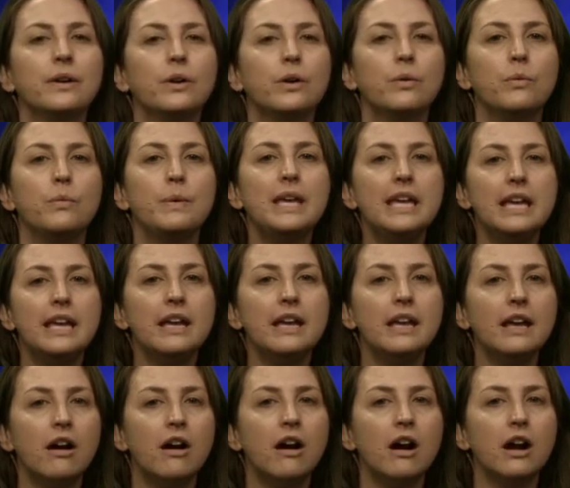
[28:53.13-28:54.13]
we
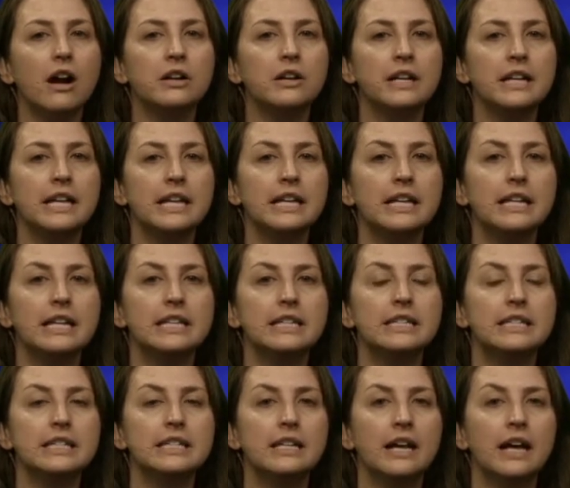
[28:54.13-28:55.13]
are going to
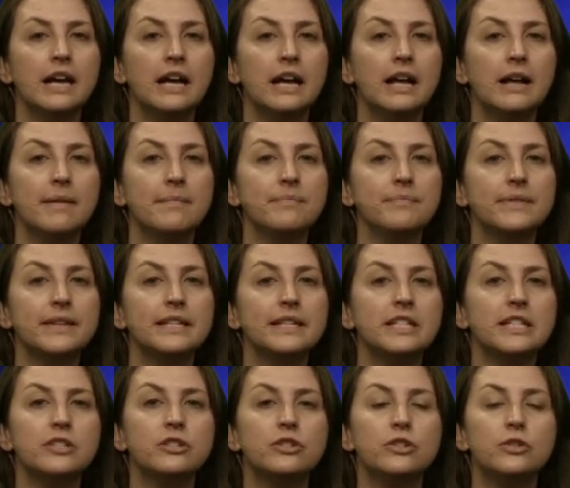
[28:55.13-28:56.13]
um,
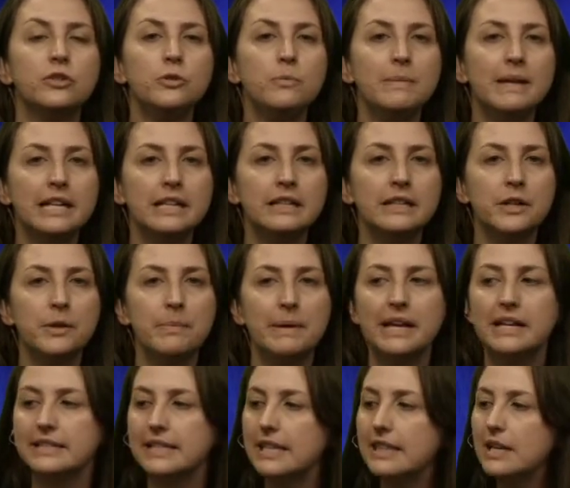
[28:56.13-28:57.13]
just zoom in a little bit
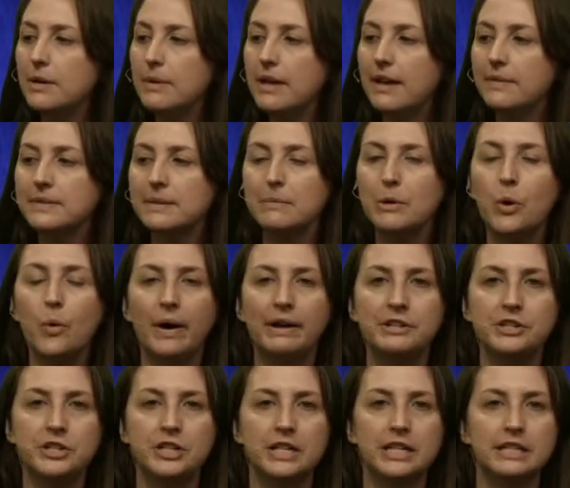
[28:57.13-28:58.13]
because I think we have some
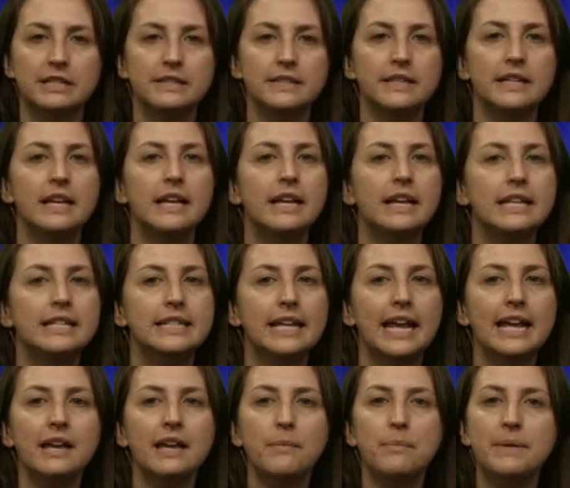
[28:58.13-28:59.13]
questions.
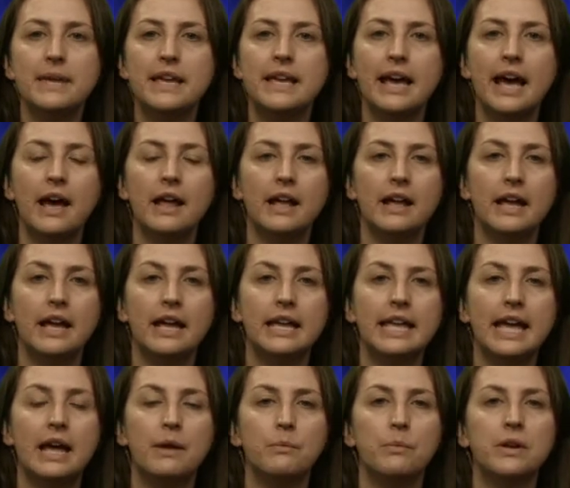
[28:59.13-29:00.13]
Take a peek at,
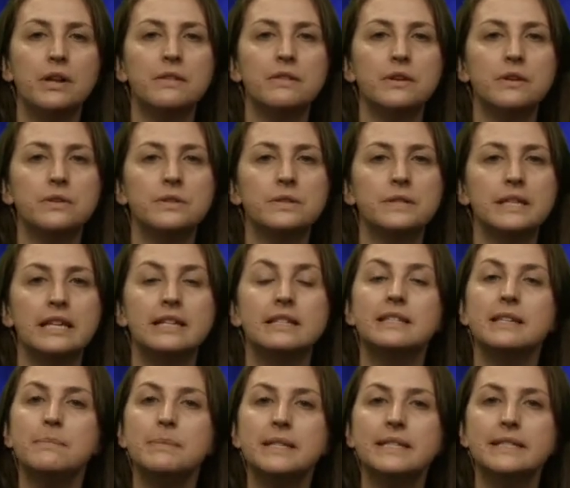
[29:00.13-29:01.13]
again, one of those
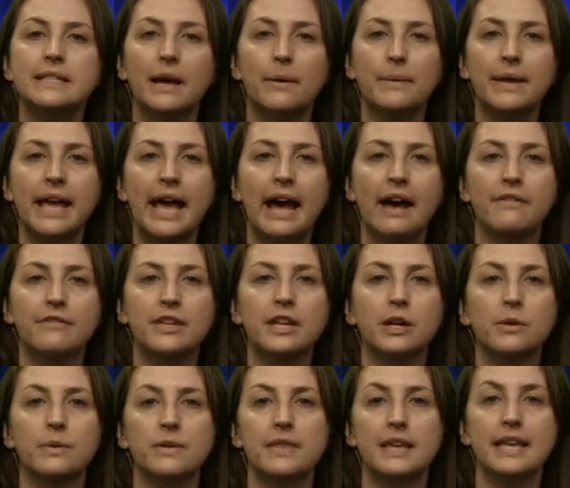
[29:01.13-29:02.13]
exhibits that we have
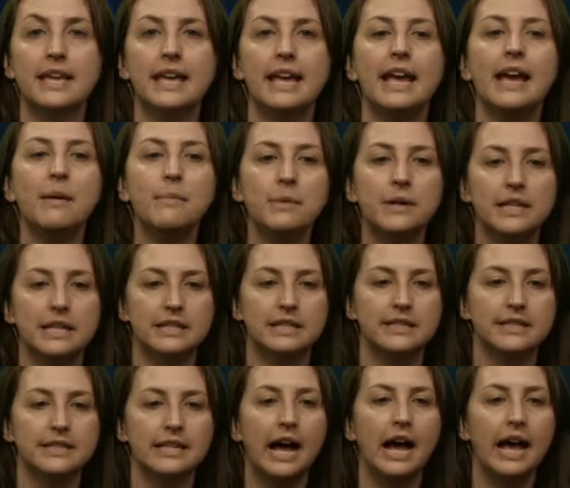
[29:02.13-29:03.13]
here with a camera
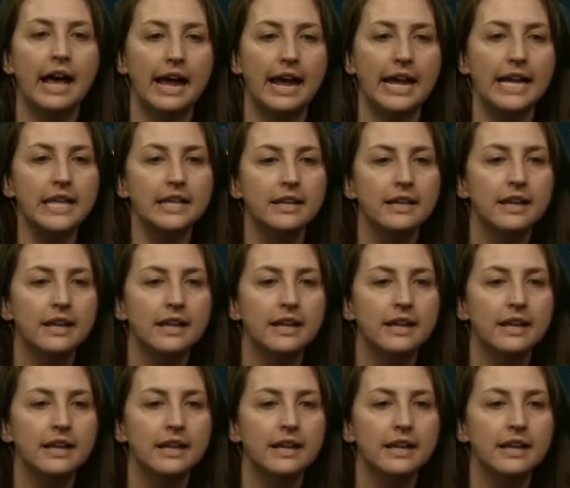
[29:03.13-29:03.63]
inside